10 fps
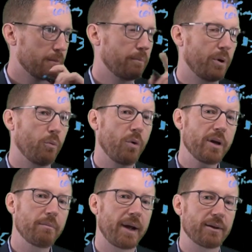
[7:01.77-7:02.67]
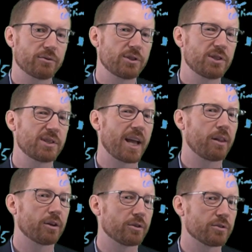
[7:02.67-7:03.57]
But what about
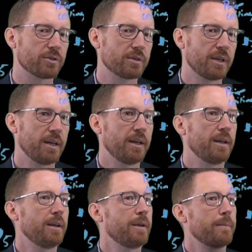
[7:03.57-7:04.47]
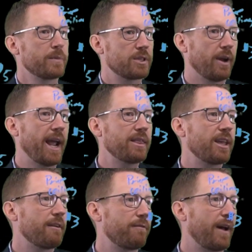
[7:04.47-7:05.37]
sellers? So at
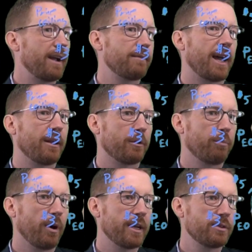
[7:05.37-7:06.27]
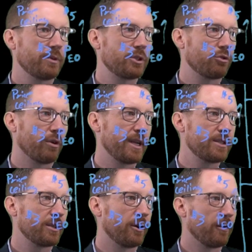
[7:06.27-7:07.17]
that $5 price, we
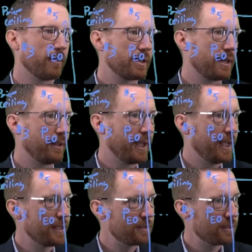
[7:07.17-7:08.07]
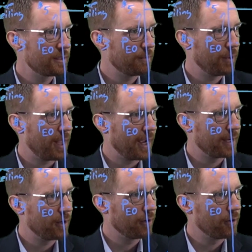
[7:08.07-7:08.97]
trace it over till it hits the supply
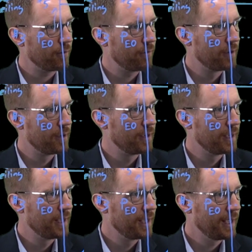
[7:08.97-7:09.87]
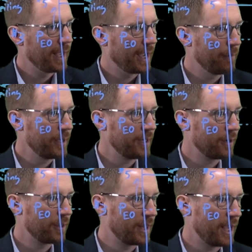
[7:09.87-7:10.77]
curve. How many
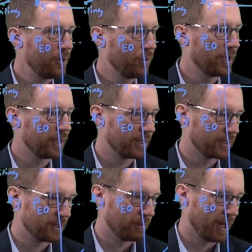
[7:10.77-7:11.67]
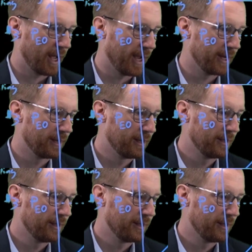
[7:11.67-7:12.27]
are they willing to supply?